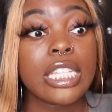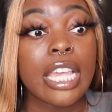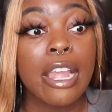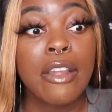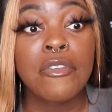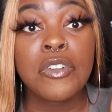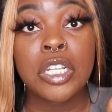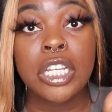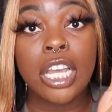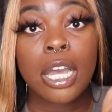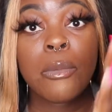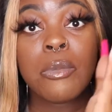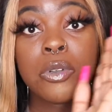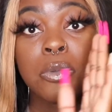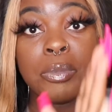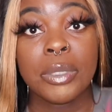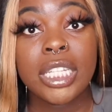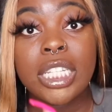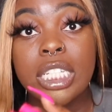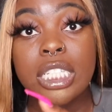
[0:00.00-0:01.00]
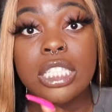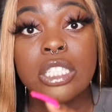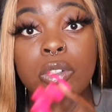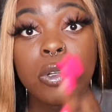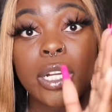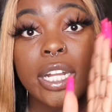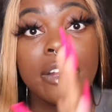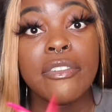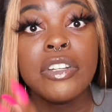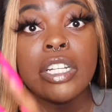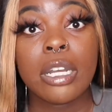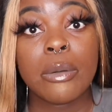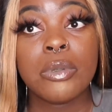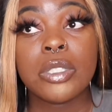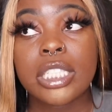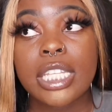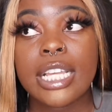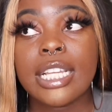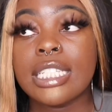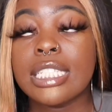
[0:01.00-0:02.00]
every couple minutes or every couple
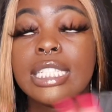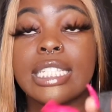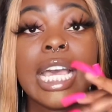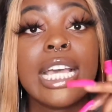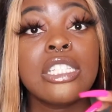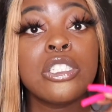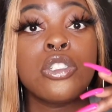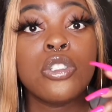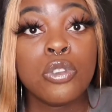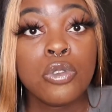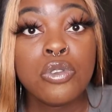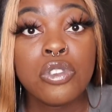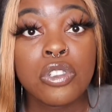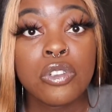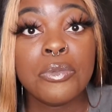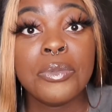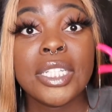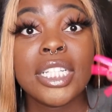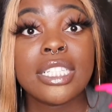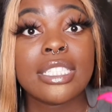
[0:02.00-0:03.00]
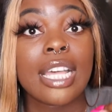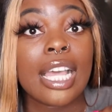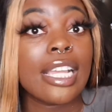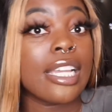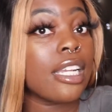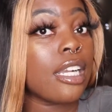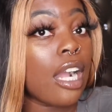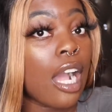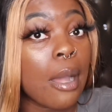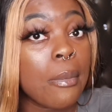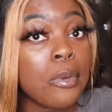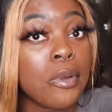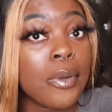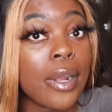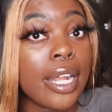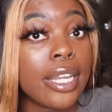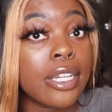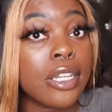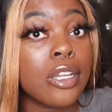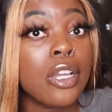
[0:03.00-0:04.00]
seconds that's youtube because i get
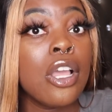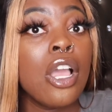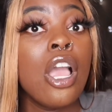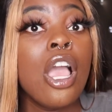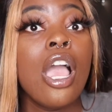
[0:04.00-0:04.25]
copyrighted